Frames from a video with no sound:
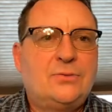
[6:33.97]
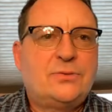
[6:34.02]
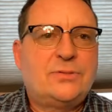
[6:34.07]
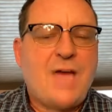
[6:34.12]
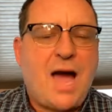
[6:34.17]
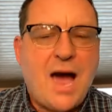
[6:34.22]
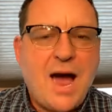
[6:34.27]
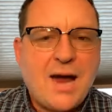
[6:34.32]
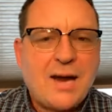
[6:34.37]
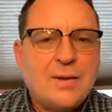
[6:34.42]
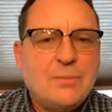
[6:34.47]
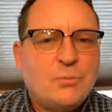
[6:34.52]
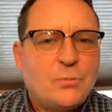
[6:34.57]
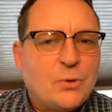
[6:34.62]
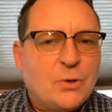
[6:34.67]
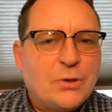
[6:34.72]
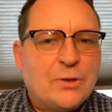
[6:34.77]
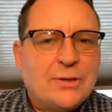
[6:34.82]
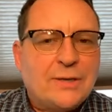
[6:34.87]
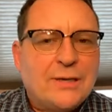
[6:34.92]
time
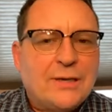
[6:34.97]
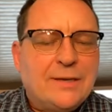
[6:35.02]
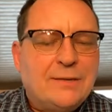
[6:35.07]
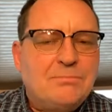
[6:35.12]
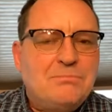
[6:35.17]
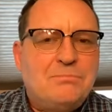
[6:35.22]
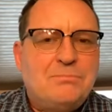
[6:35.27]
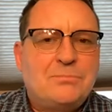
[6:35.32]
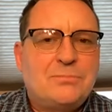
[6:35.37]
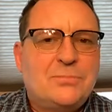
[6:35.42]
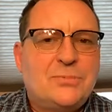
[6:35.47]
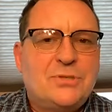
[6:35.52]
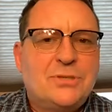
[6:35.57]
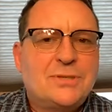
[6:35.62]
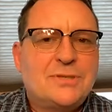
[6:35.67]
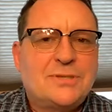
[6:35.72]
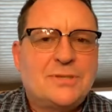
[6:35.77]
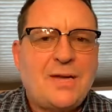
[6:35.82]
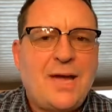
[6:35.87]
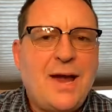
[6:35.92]
really
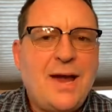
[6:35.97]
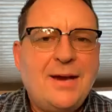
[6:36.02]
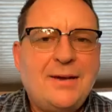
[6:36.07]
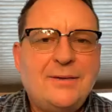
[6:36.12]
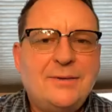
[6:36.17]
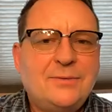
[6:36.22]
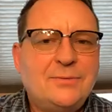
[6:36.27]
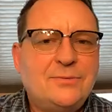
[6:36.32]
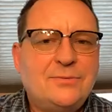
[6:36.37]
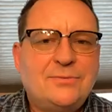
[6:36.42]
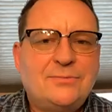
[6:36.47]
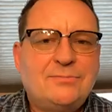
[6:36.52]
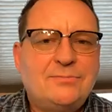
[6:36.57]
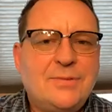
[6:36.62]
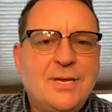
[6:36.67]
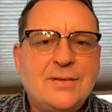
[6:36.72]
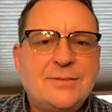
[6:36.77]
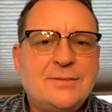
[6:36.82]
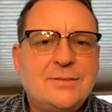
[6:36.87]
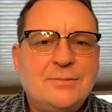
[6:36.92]
just kind of
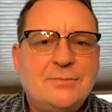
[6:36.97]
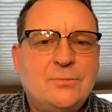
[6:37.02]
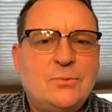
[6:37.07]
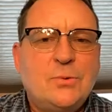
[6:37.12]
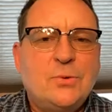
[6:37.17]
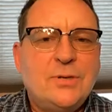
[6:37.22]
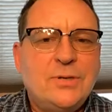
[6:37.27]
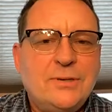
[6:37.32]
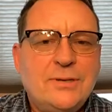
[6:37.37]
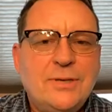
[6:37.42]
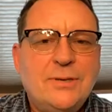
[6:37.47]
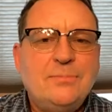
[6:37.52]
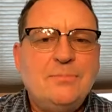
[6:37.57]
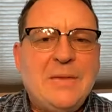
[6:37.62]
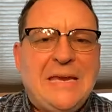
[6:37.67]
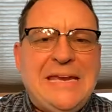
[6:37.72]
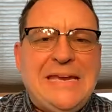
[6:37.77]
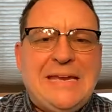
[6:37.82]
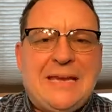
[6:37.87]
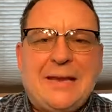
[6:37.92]
doesn't really
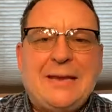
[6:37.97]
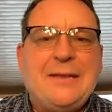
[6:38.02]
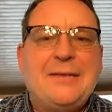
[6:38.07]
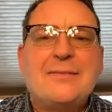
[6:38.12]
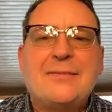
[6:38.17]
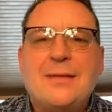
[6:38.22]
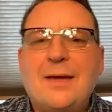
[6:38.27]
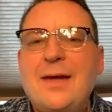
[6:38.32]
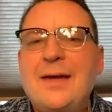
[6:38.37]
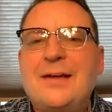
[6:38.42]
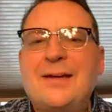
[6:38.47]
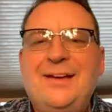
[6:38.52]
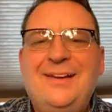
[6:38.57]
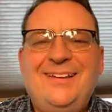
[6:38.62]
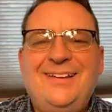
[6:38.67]
mean anything.